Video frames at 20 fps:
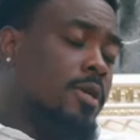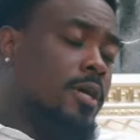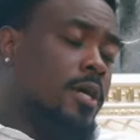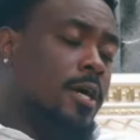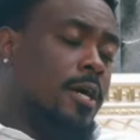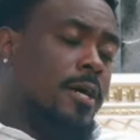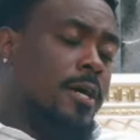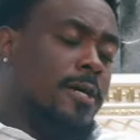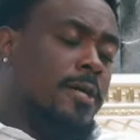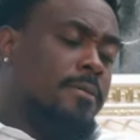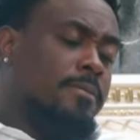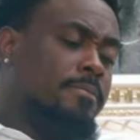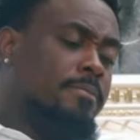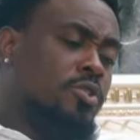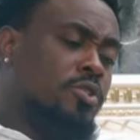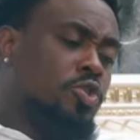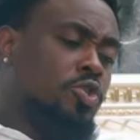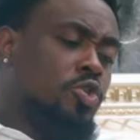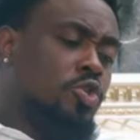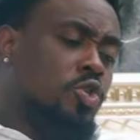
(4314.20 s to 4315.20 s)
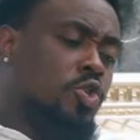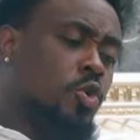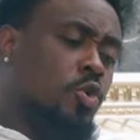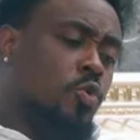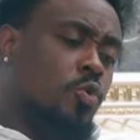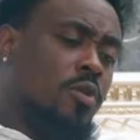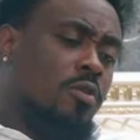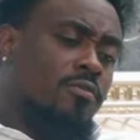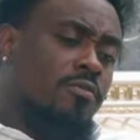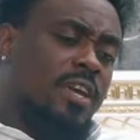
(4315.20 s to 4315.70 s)
me, do you
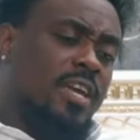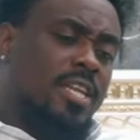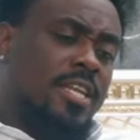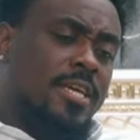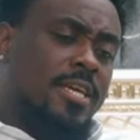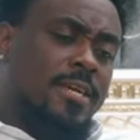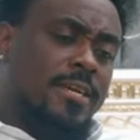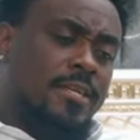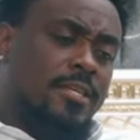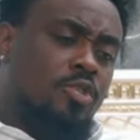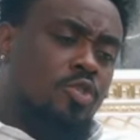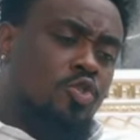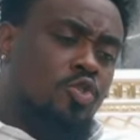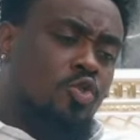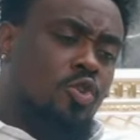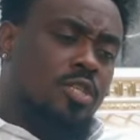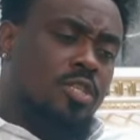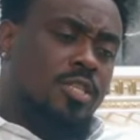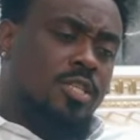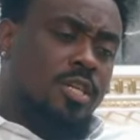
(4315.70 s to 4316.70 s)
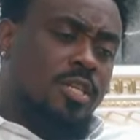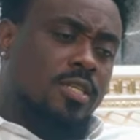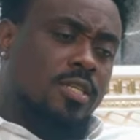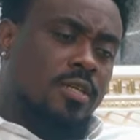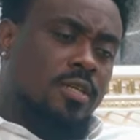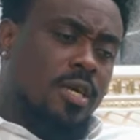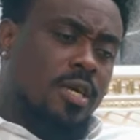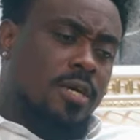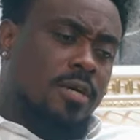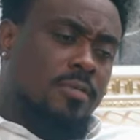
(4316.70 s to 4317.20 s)
know of any trusted
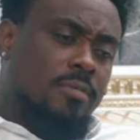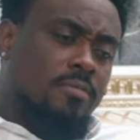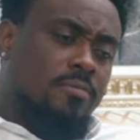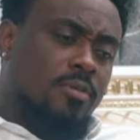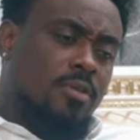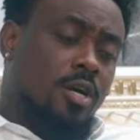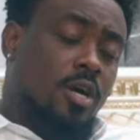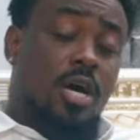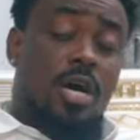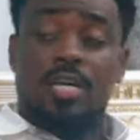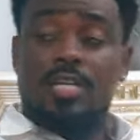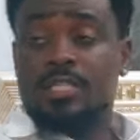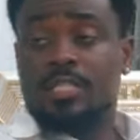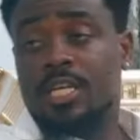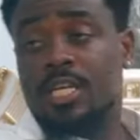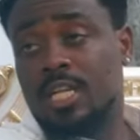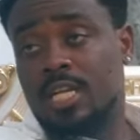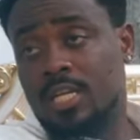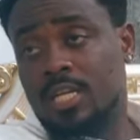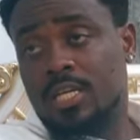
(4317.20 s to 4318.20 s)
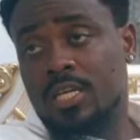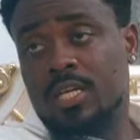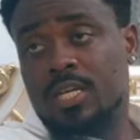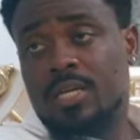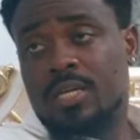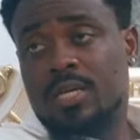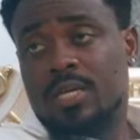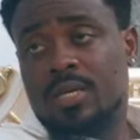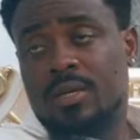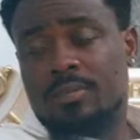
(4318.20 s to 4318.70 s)
car dealer?
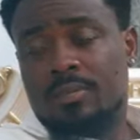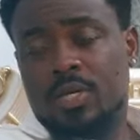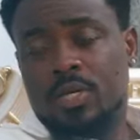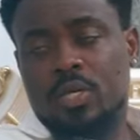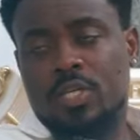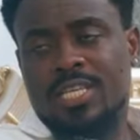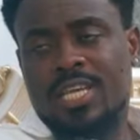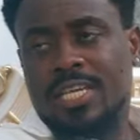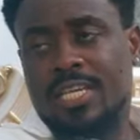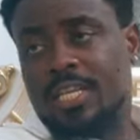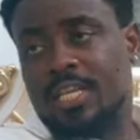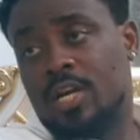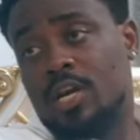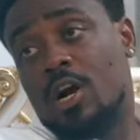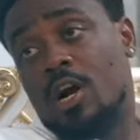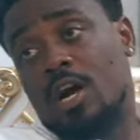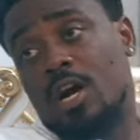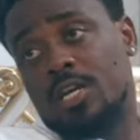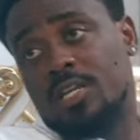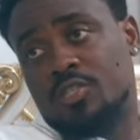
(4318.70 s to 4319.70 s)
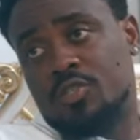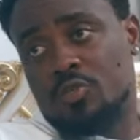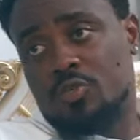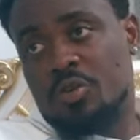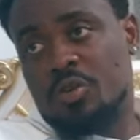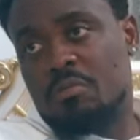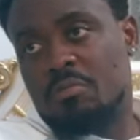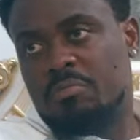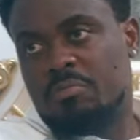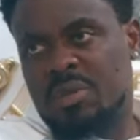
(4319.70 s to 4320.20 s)
Because I need a car to
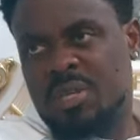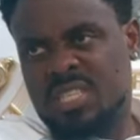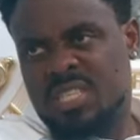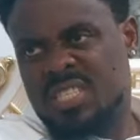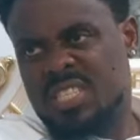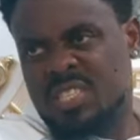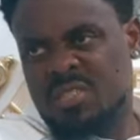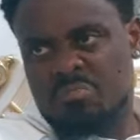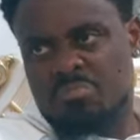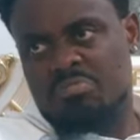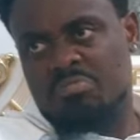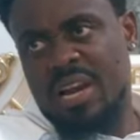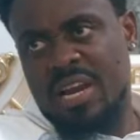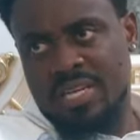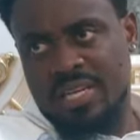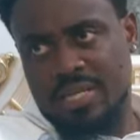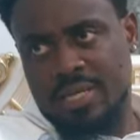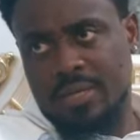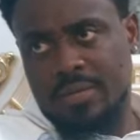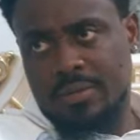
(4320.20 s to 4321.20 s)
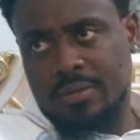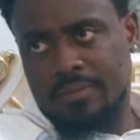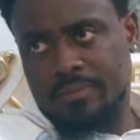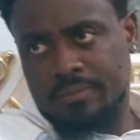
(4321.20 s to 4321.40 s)
complete this branding.